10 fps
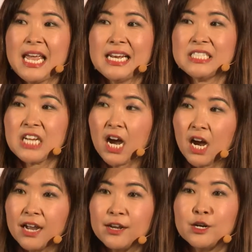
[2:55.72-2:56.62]
an
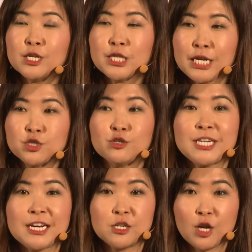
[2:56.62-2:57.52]
entire ledger
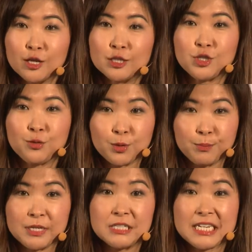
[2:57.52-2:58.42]
technology we're
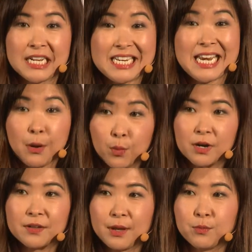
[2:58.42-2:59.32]
building, a
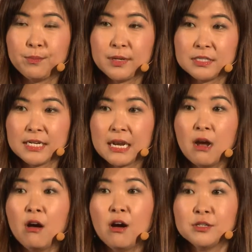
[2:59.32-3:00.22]
network that we're building
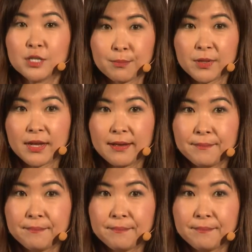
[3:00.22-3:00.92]
on top of that.